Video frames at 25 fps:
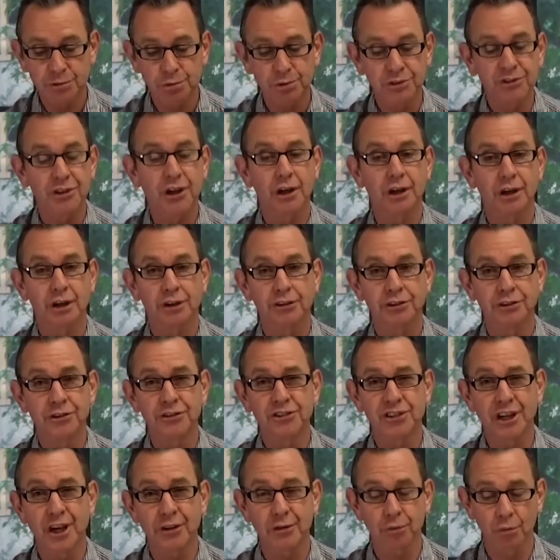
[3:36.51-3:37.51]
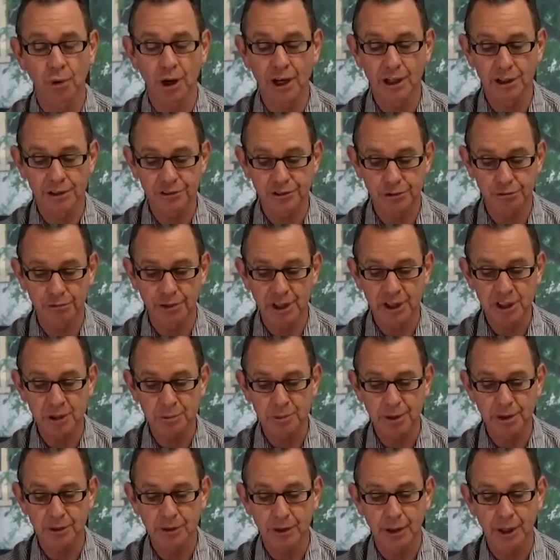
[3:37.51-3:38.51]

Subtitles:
was a New South Wales arrangement,